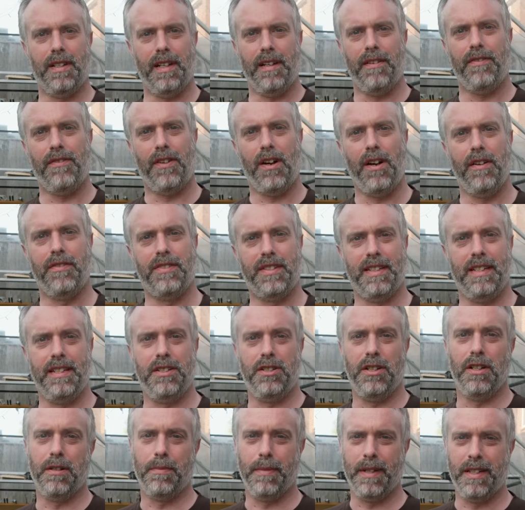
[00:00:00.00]
there are five
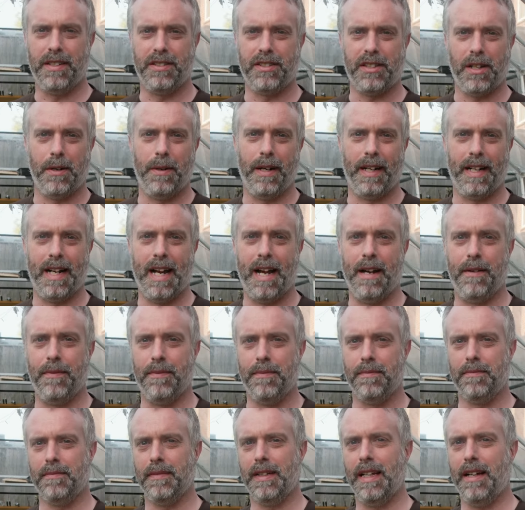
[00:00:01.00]
seeds you can be sowing now.
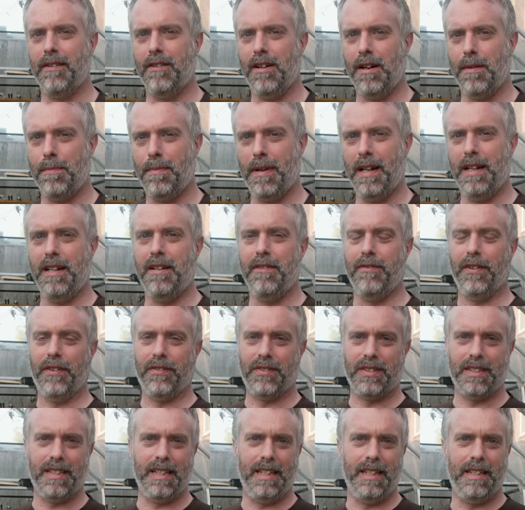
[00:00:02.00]
There are plenty of other
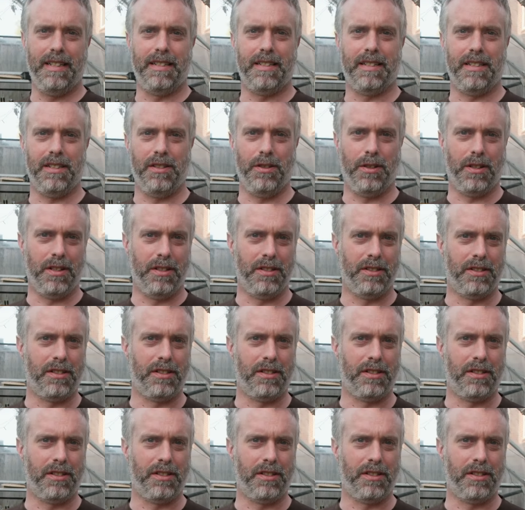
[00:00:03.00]
seeds you can